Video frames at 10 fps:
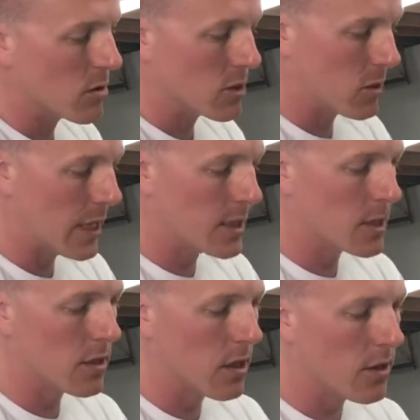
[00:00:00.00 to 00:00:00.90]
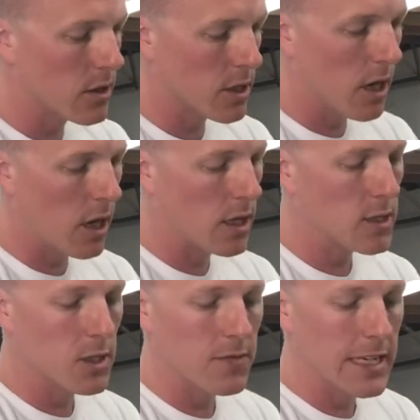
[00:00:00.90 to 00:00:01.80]
So that's another
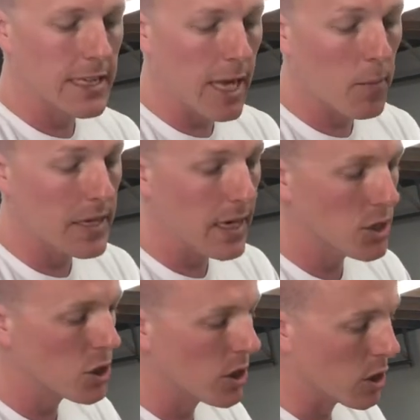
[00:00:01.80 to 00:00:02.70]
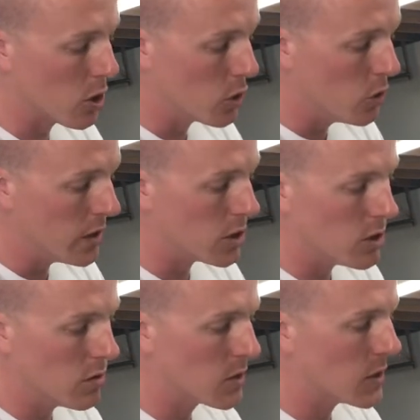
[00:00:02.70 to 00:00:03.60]
cause of delamination and glue
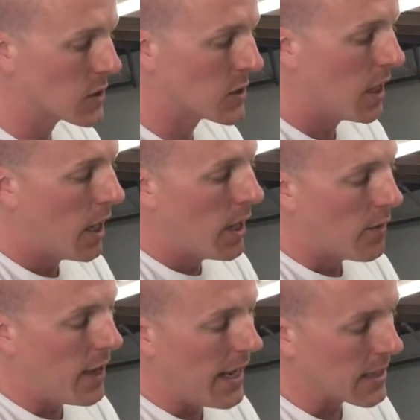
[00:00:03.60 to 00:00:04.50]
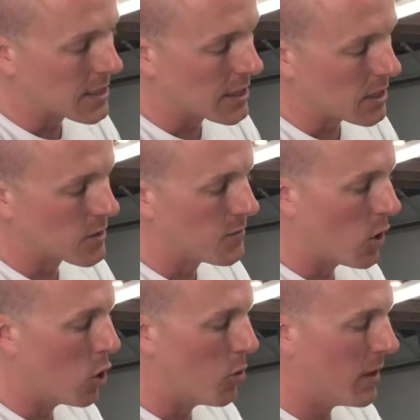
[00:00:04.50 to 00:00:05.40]
issues is the excess
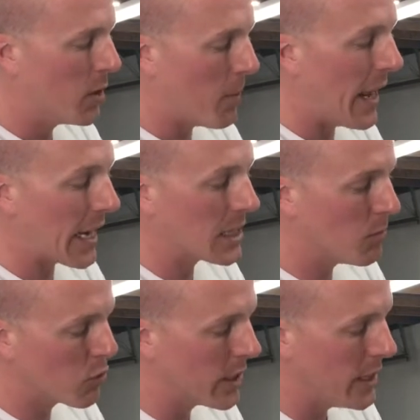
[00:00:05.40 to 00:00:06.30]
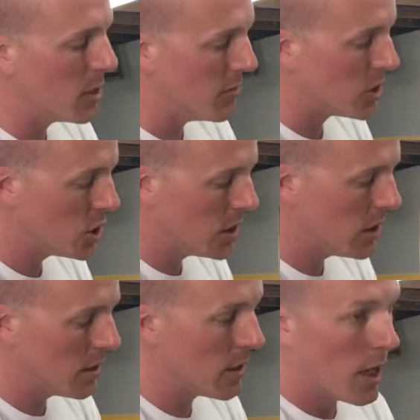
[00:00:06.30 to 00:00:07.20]
foam and the backing plate of the
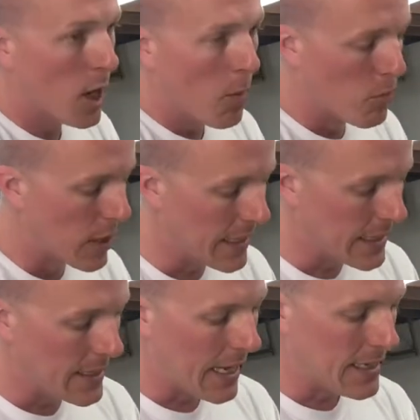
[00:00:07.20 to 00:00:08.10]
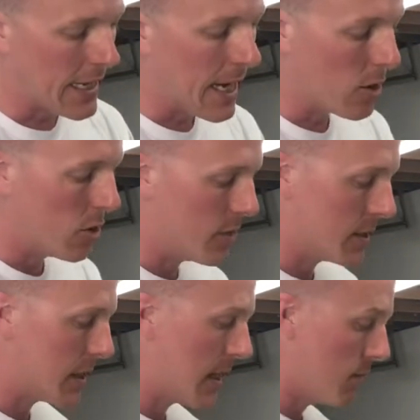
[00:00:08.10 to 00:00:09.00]
machine breaking that down over
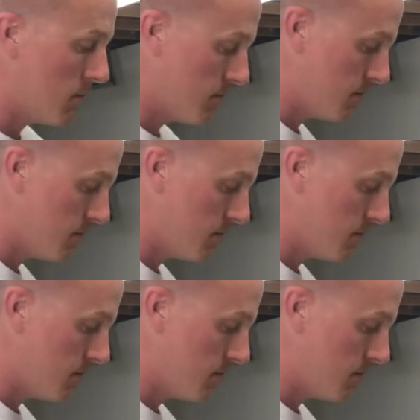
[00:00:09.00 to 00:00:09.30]
time.